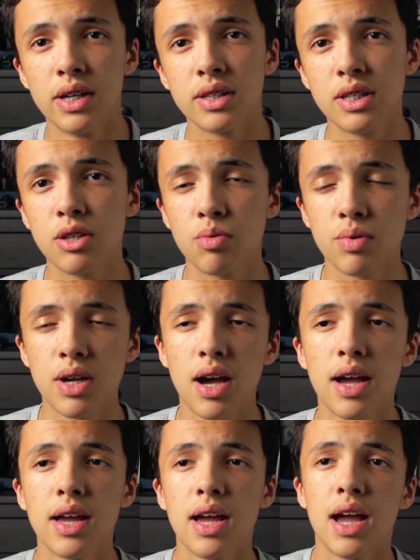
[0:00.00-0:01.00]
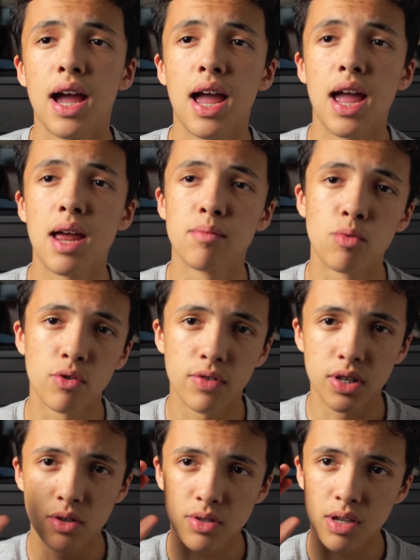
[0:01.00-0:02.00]
T3i and more
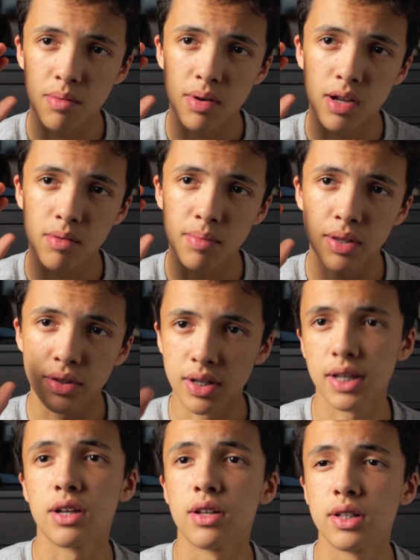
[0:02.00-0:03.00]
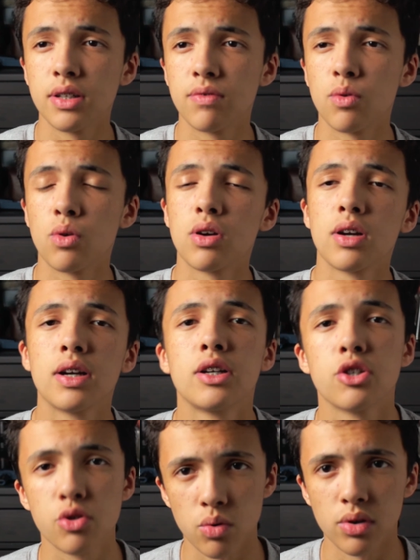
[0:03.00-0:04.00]
videos coming out about the Nikon D4
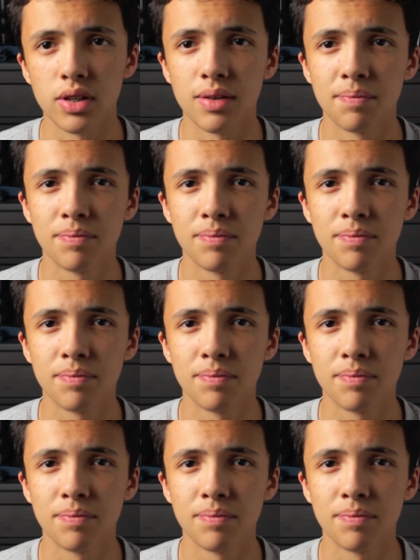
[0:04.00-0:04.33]
shortly.